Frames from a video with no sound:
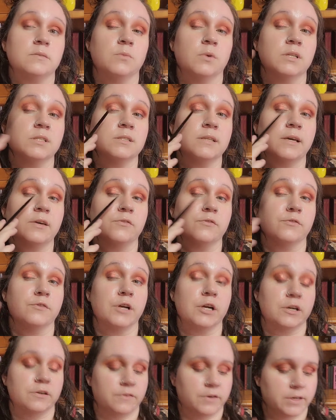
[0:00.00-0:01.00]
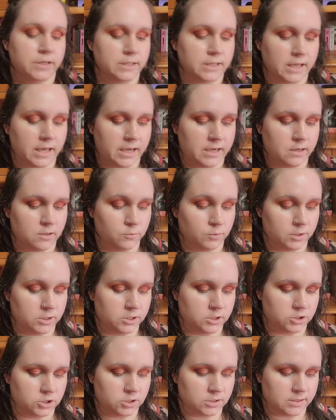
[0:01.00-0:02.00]
one's like very, very light and
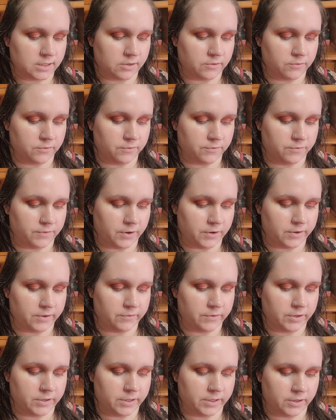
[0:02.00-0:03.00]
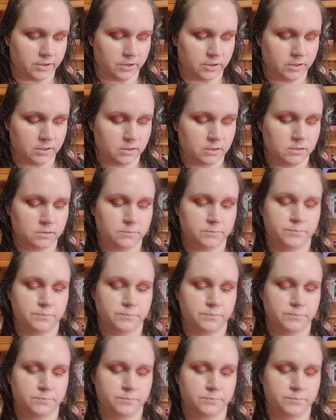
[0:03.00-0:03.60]
one is just like very, very dark.